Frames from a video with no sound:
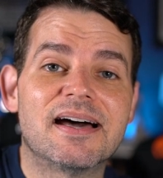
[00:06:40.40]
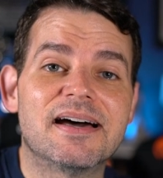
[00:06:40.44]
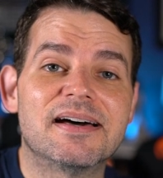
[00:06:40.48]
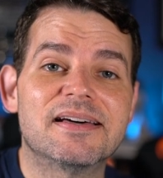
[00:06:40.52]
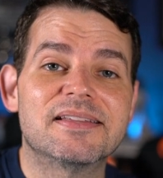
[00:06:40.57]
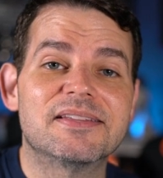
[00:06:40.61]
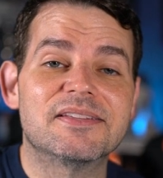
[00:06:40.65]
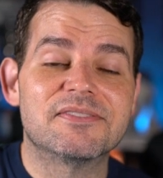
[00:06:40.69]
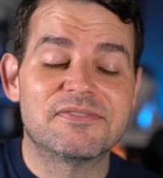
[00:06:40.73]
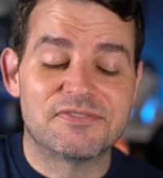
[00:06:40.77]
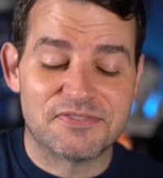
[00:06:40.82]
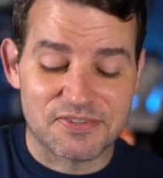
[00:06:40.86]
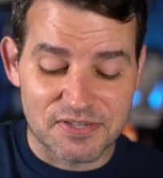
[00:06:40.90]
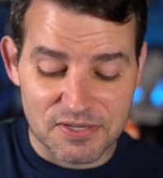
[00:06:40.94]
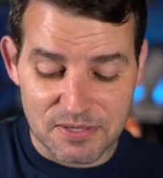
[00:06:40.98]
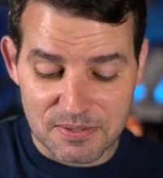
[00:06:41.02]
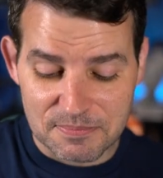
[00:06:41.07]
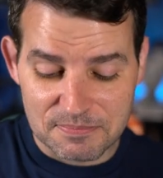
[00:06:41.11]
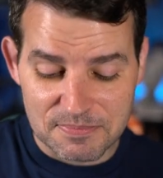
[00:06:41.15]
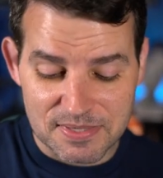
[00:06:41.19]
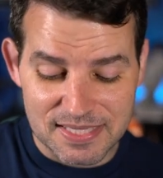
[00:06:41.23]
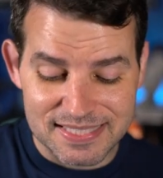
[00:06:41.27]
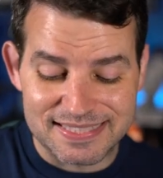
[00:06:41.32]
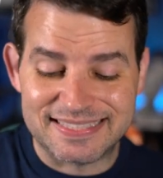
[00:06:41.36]
uh, the
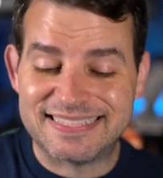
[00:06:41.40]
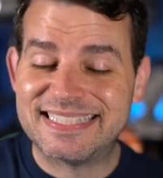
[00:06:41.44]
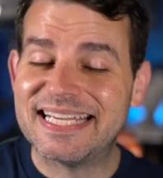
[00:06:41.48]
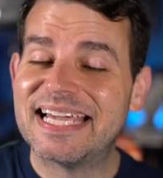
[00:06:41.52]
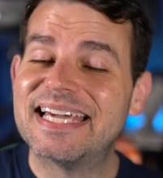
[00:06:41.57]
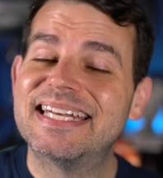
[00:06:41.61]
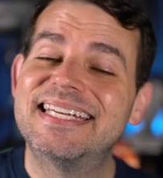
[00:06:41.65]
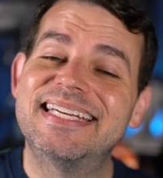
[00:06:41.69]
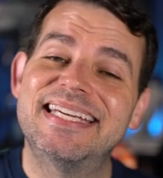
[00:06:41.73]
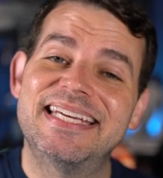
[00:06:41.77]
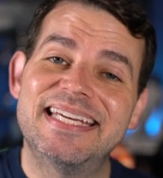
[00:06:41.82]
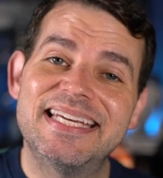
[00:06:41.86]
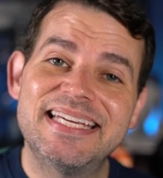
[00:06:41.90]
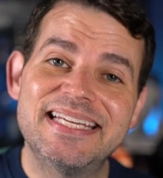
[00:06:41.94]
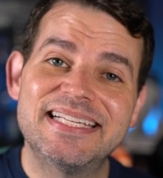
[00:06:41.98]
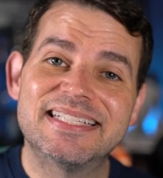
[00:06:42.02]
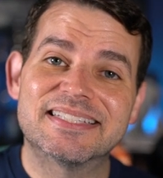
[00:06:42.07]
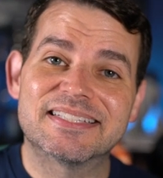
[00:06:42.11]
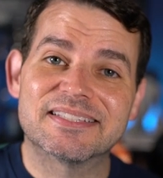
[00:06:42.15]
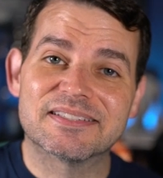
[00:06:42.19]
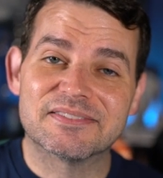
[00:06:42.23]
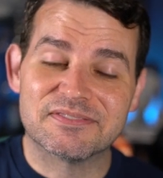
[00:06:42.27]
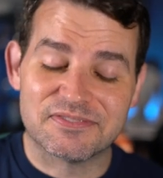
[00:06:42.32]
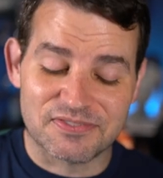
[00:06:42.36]
film Dead
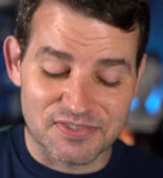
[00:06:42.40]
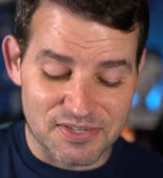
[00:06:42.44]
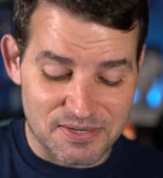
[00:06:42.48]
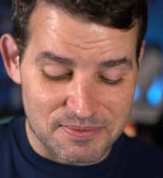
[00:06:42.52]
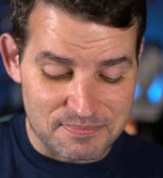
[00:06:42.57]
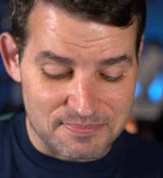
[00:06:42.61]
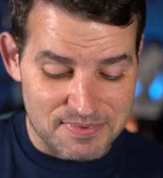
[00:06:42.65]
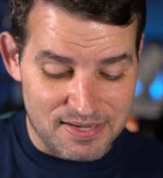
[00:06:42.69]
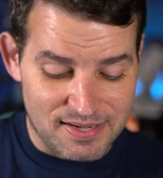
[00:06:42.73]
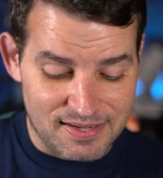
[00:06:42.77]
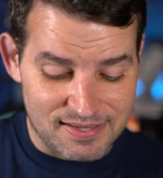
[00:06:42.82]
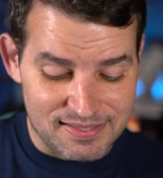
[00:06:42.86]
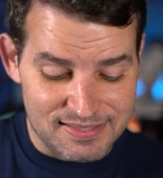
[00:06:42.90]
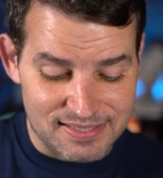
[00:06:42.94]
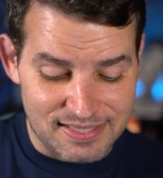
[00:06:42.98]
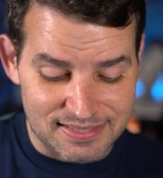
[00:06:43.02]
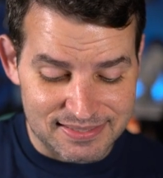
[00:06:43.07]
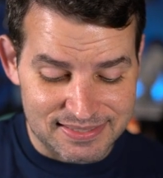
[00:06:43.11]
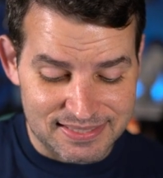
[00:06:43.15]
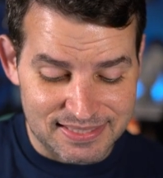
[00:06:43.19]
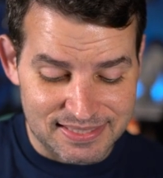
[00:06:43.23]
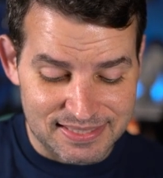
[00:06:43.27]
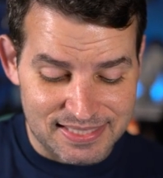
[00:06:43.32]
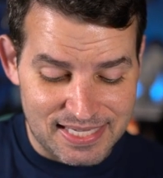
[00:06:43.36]
Heat from
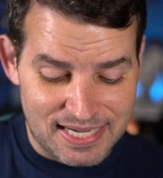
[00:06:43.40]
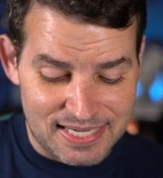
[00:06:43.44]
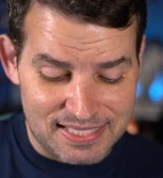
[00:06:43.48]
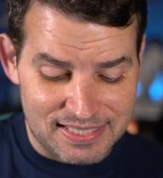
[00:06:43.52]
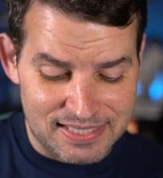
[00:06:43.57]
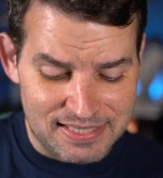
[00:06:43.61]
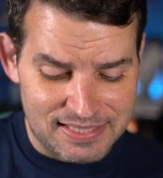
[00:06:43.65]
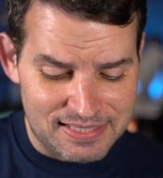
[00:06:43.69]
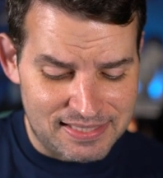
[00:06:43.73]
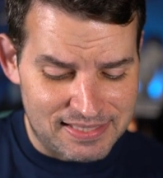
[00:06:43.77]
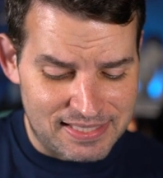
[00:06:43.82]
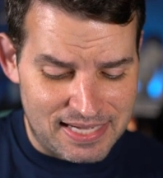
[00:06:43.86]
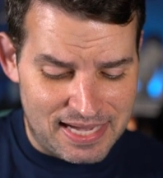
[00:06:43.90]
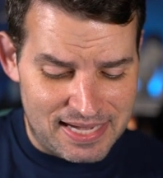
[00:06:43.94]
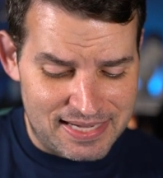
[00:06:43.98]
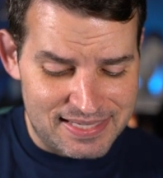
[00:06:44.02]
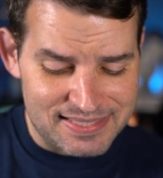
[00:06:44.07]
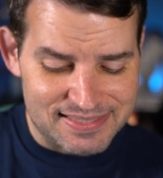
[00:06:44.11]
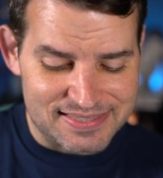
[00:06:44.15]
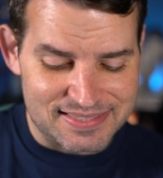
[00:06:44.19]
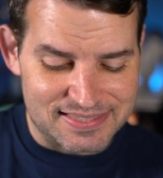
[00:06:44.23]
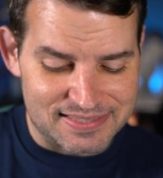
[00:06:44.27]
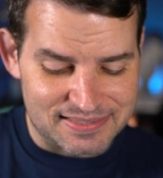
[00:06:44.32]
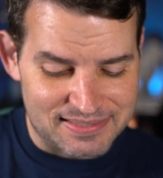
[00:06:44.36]

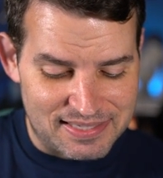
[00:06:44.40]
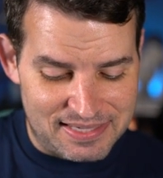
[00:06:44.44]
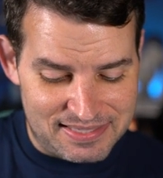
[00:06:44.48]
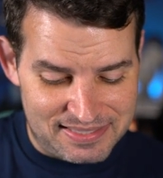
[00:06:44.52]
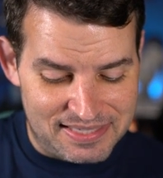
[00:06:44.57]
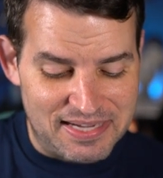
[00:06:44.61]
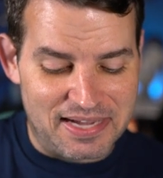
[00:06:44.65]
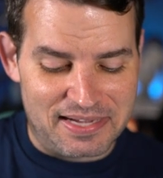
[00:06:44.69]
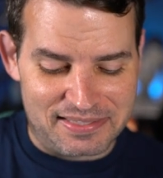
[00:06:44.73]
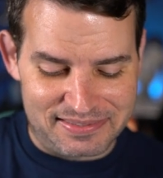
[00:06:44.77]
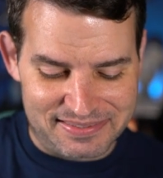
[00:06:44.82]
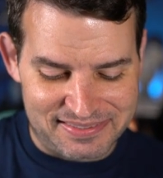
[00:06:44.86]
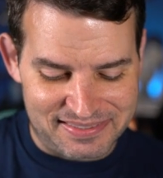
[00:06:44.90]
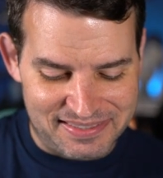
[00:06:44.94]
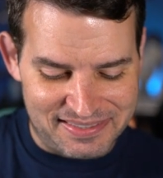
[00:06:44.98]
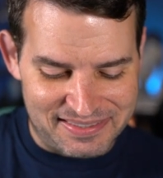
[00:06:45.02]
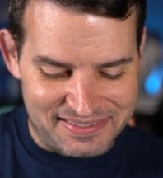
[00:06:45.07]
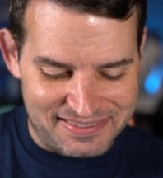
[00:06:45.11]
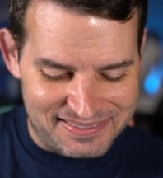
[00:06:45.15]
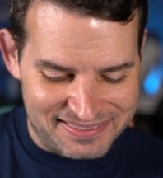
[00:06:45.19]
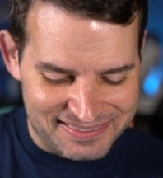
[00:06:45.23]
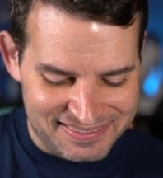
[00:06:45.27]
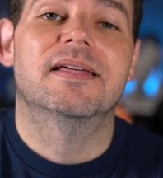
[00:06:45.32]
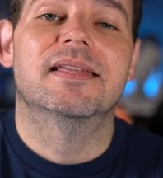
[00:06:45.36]
1988. Uh, 88,
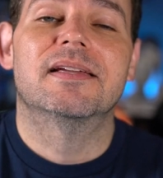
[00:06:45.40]
yeah.